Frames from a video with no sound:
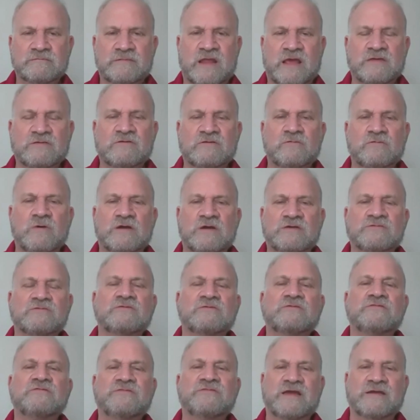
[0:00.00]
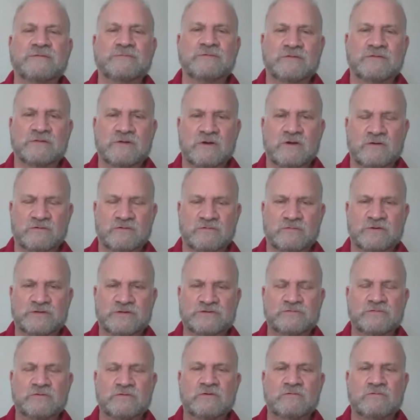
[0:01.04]
As the Western fable goes,
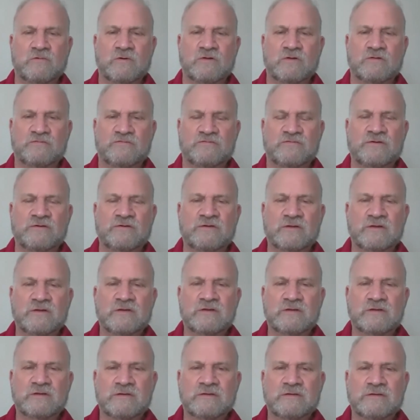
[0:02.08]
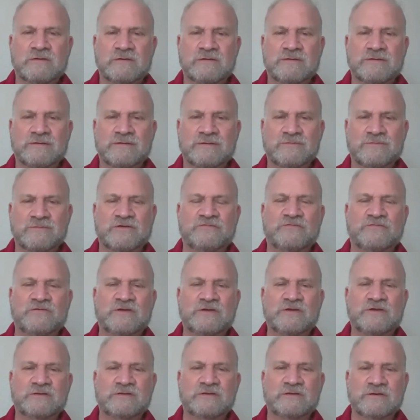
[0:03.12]
which wolf we
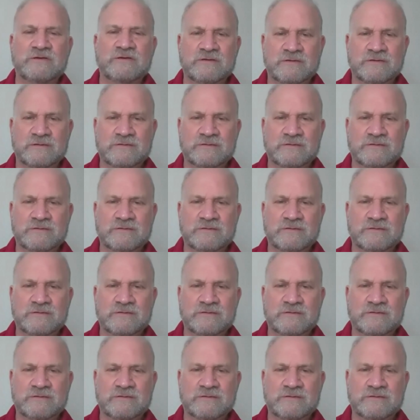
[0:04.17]
feed,